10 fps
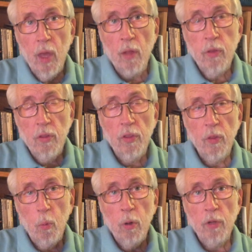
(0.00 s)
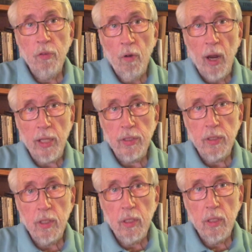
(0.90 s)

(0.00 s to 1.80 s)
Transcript: other than the word of Christ